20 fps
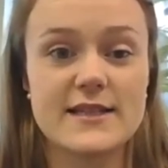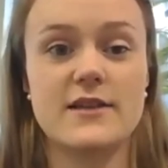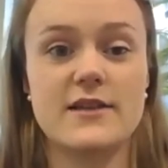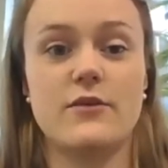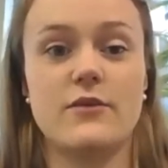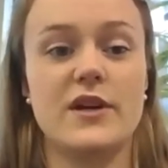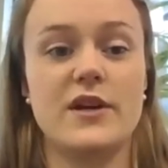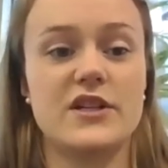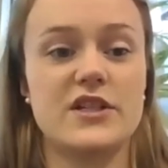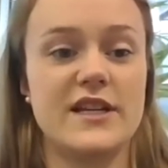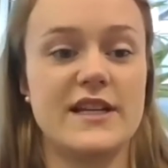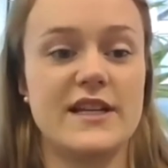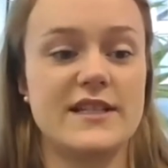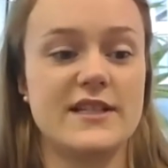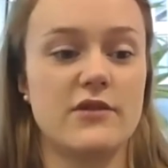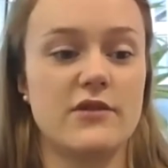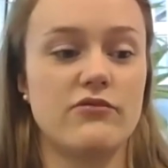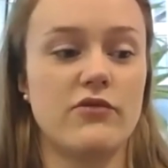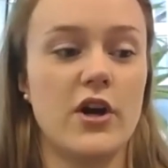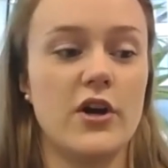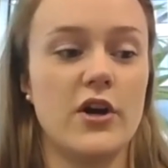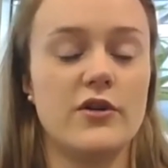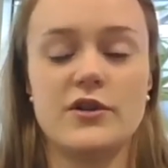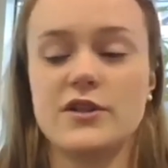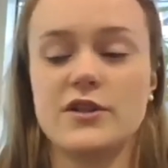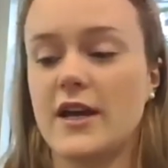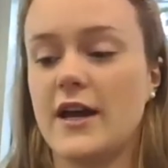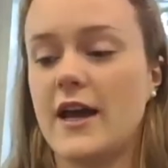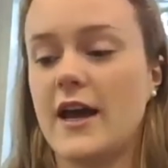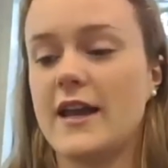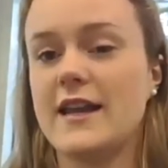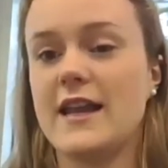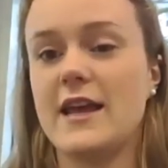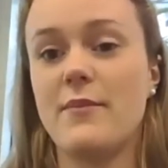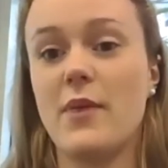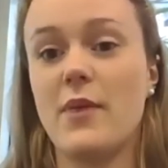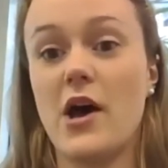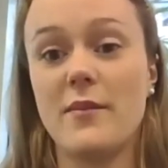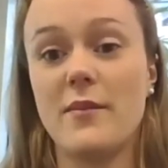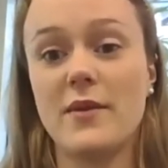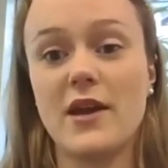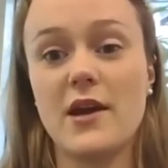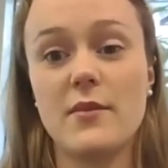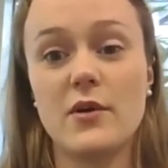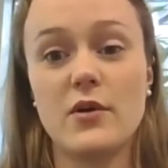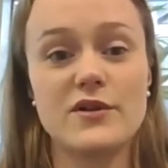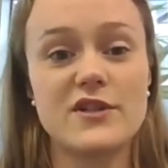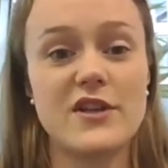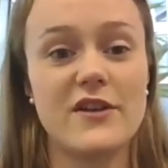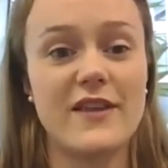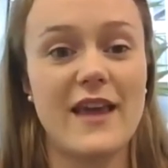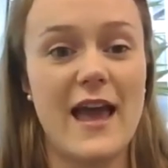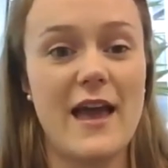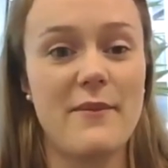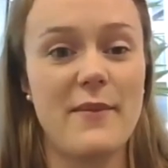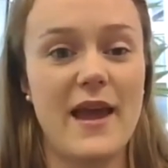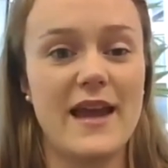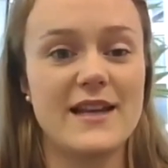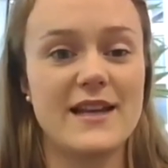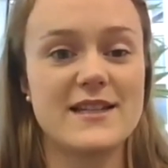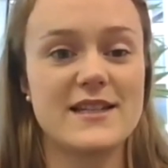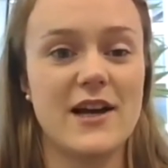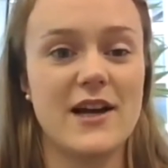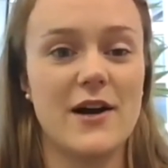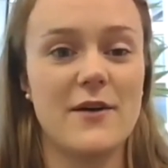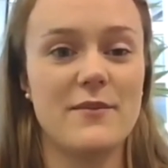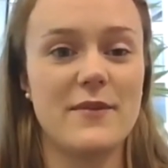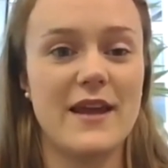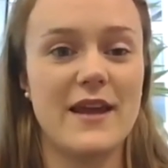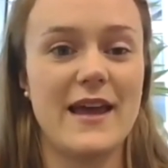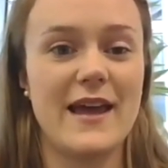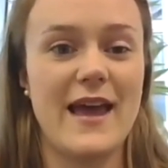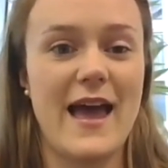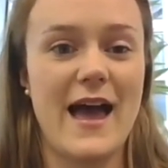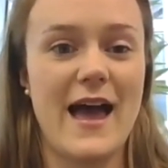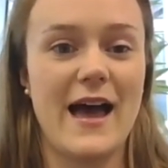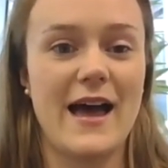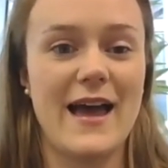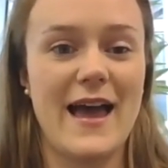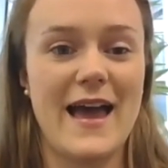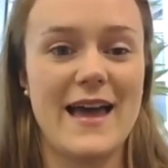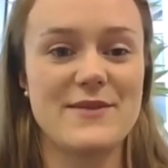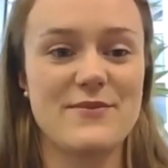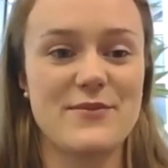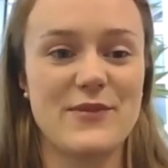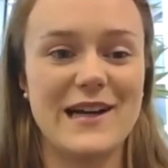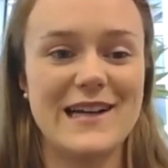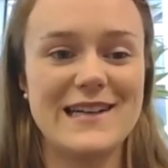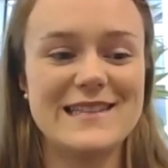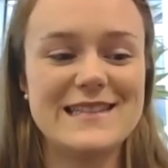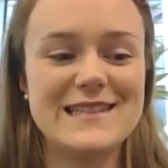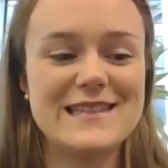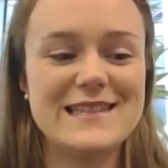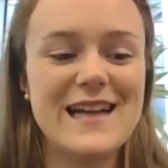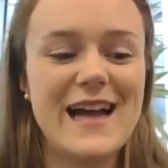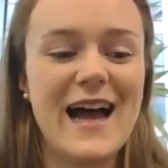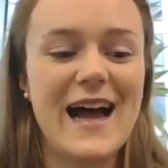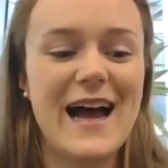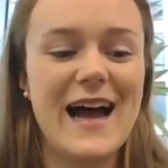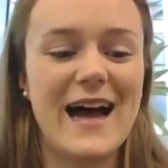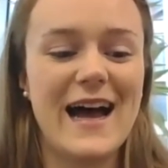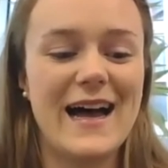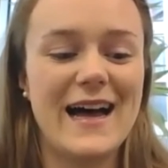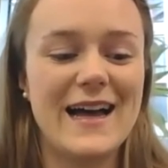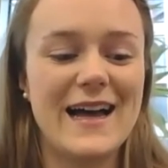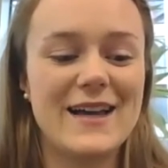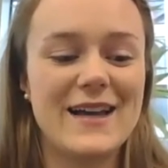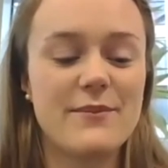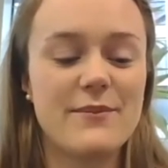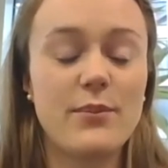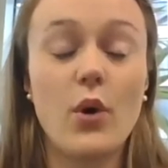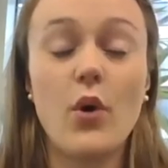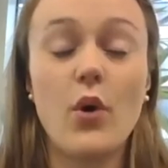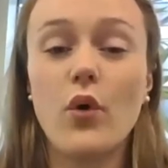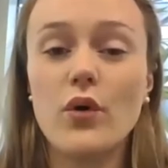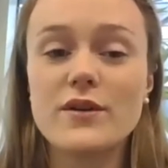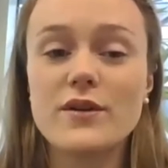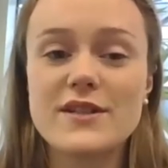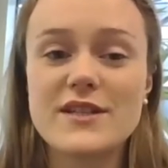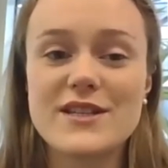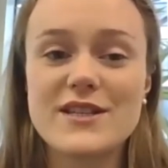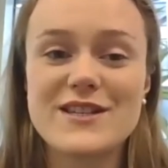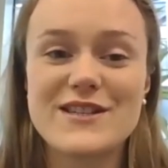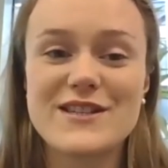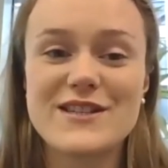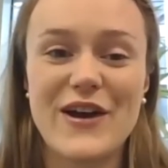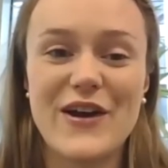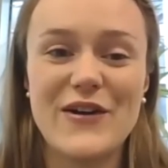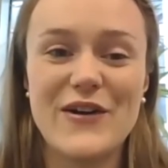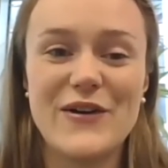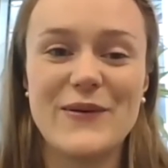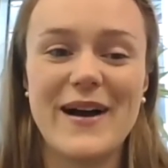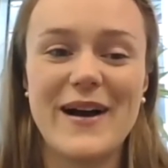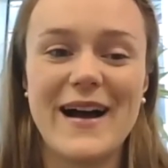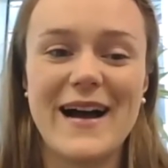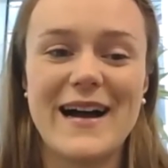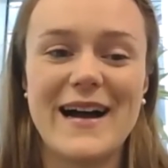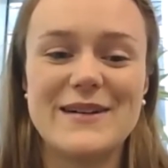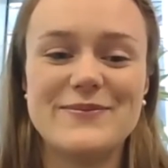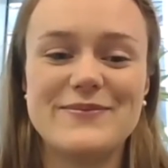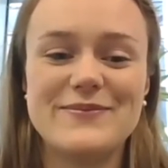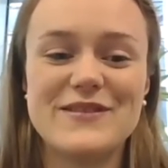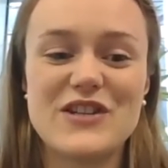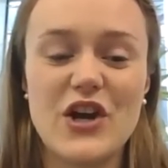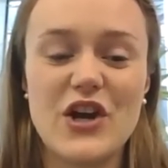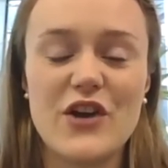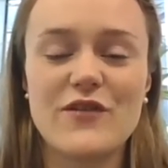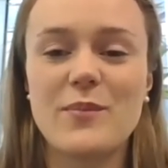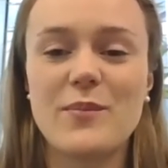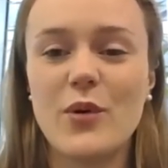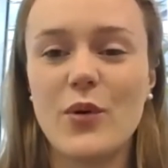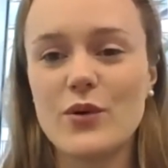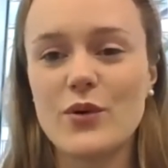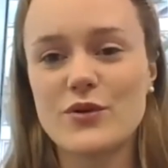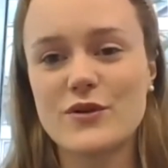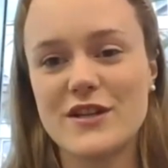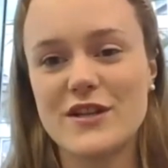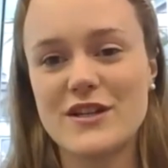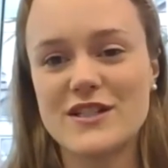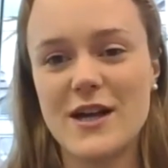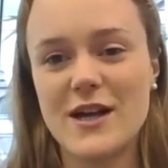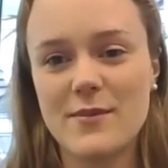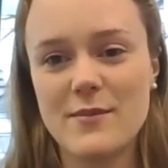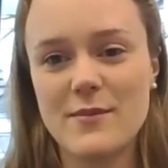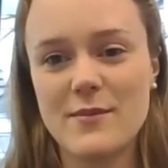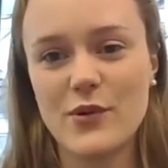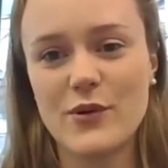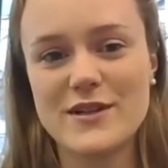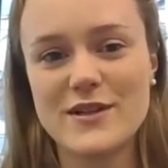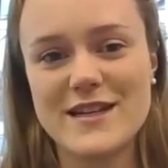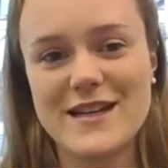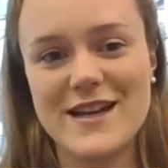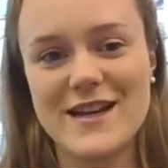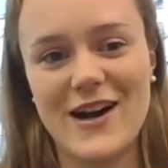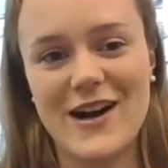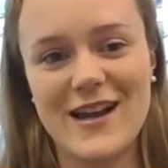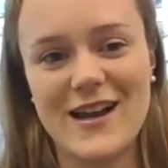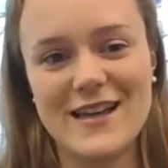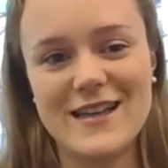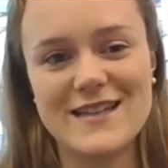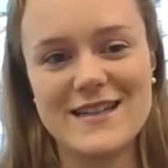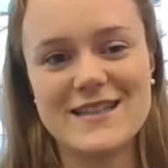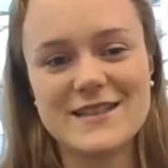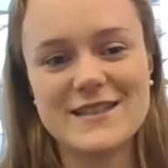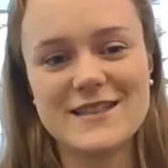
which is a road uh, near Birmingham, and also the M8 up near uh, Edinburgh. Uh, ports, so um, Dover Port, also Dublin Port in Ireland,